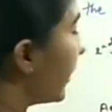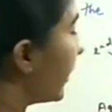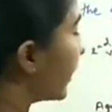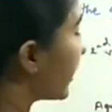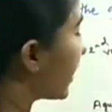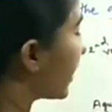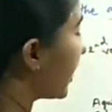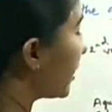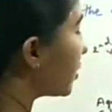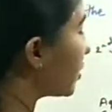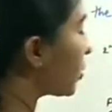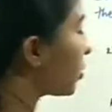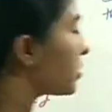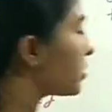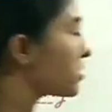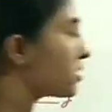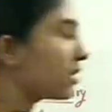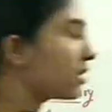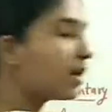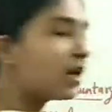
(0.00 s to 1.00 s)
It
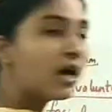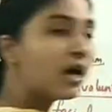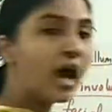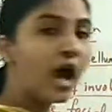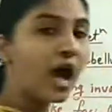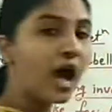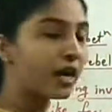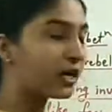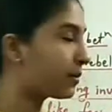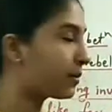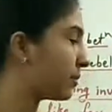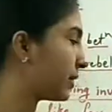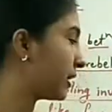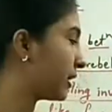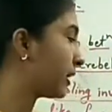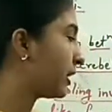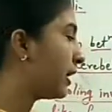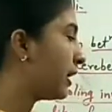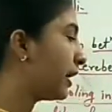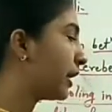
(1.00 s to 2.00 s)
controls the heartbeat.
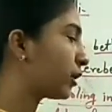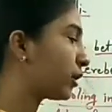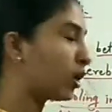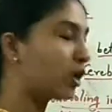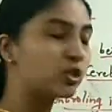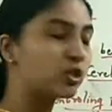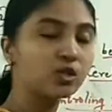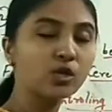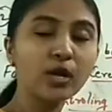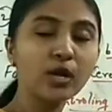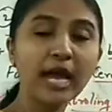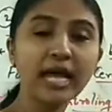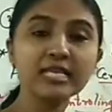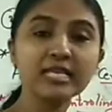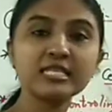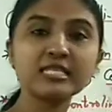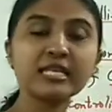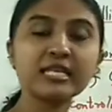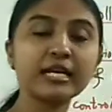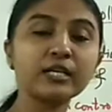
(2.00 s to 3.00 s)
It also has
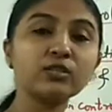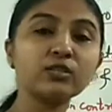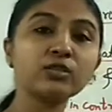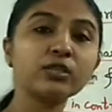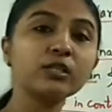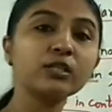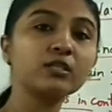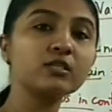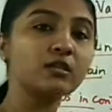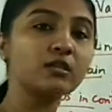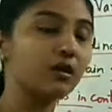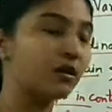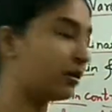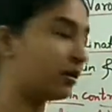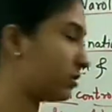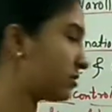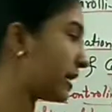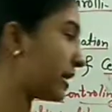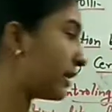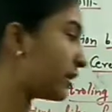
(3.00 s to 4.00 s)

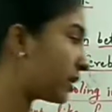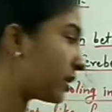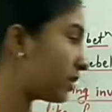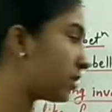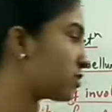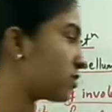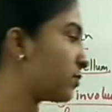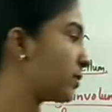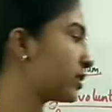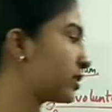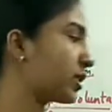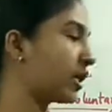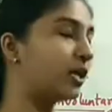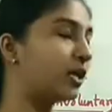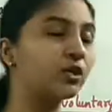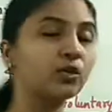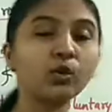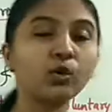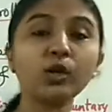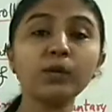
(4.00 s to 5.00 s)
centers which
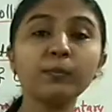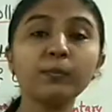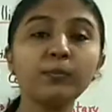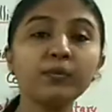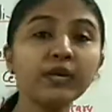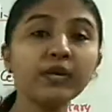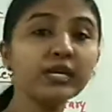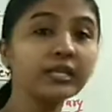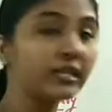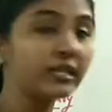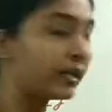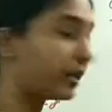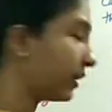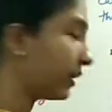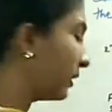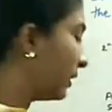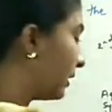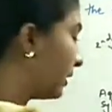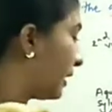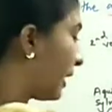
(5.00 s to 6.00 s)
control breathing,
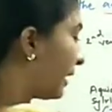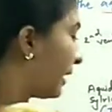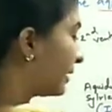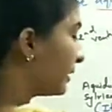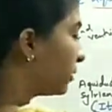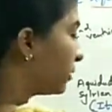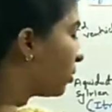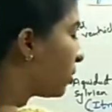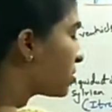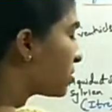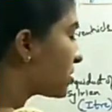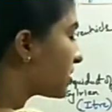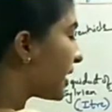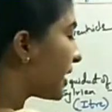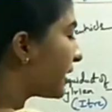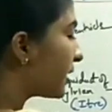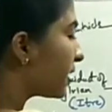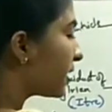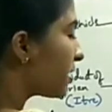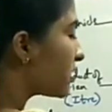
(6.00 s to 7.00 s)
and those
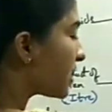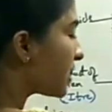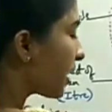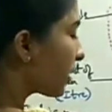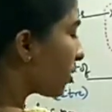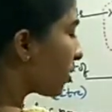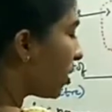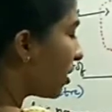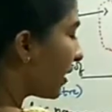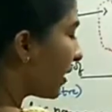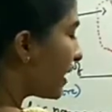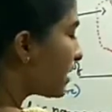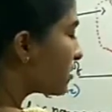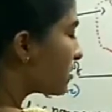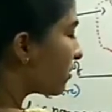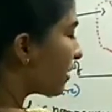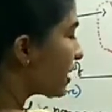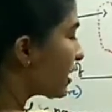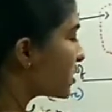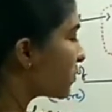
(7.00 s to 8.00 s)
centers are called as
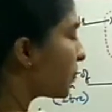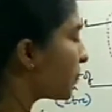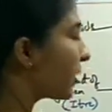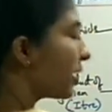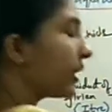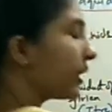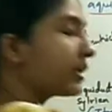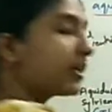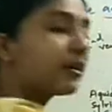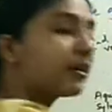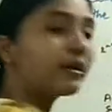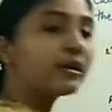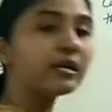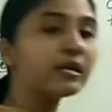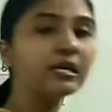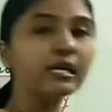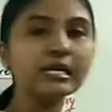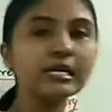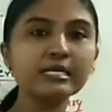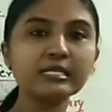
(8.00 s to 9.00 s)
respiratory
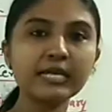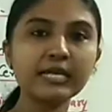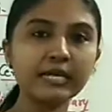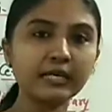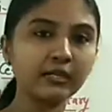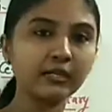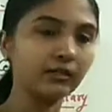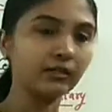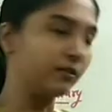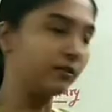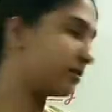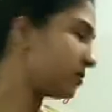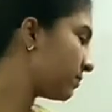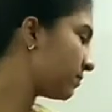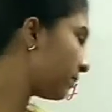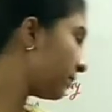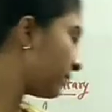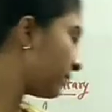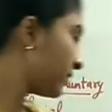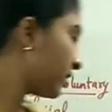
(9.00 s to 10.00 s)
centers.
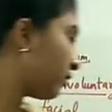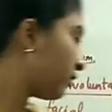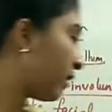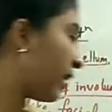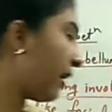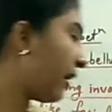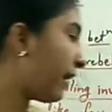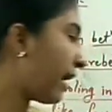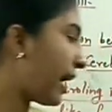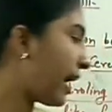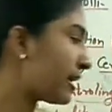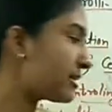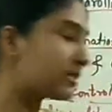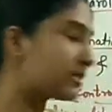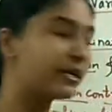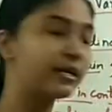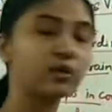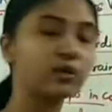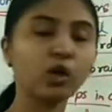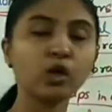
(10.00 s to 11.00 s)
Whereas
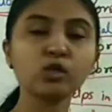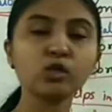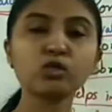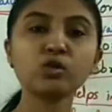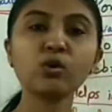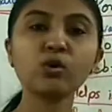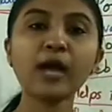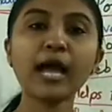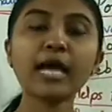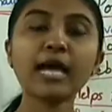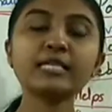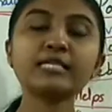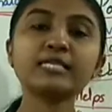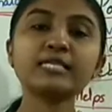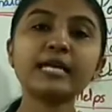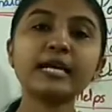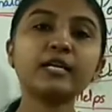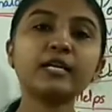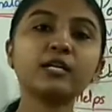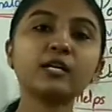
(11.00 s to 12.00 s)
it also has
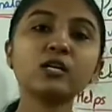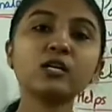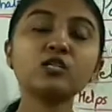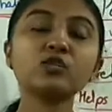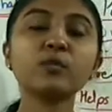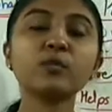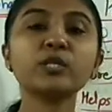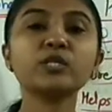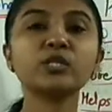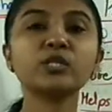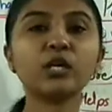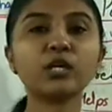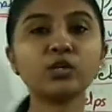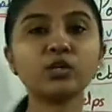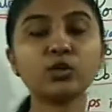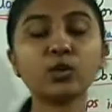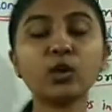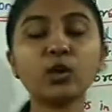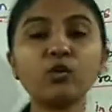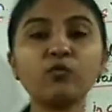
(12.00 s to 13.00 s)
centers which
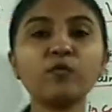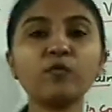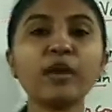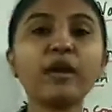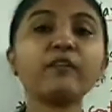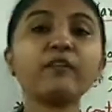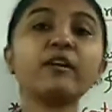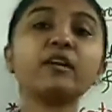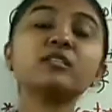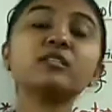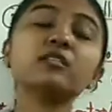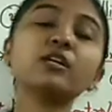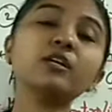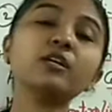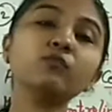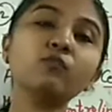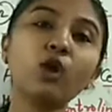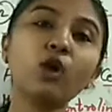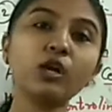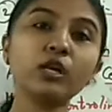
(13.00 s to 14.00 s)
control various
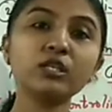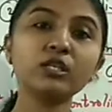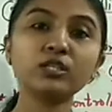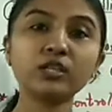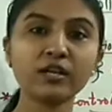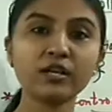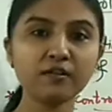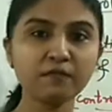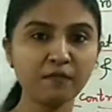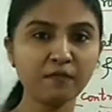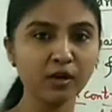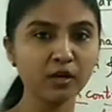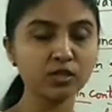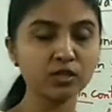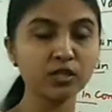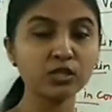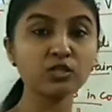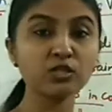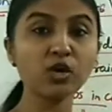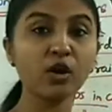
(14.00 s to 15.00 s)
involuntary
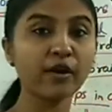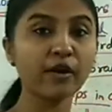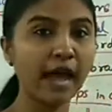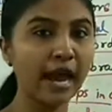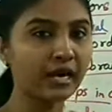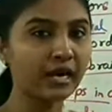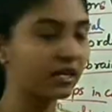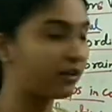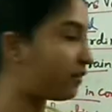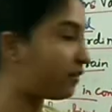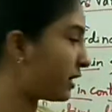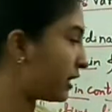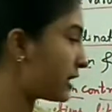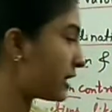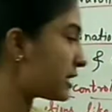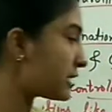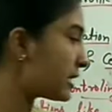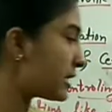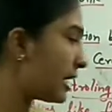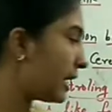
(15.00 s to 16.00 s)
functions or
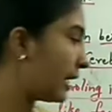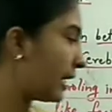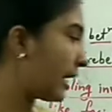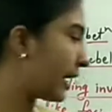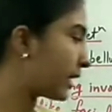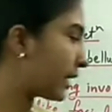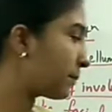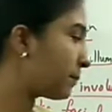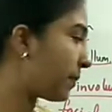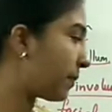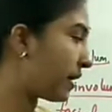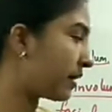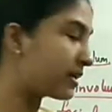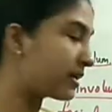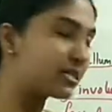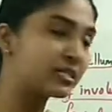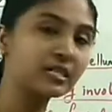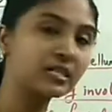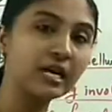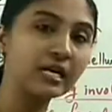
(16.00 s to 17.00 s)
activities like
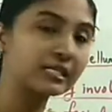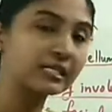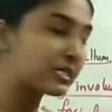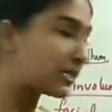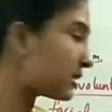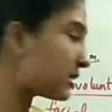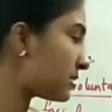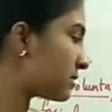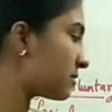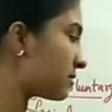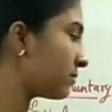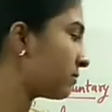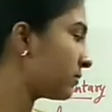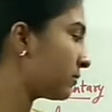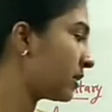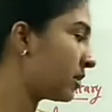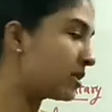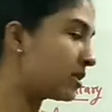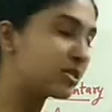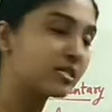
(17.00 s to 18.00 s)
peristalsis,
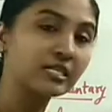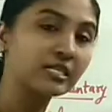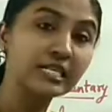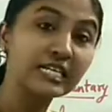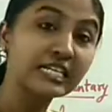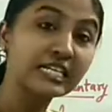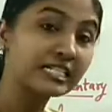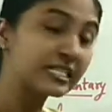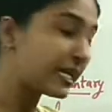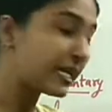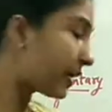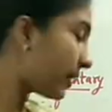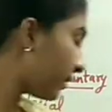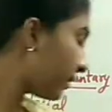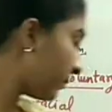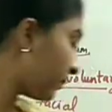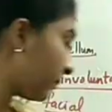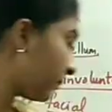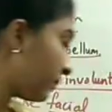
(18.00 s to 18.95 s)
sneezing,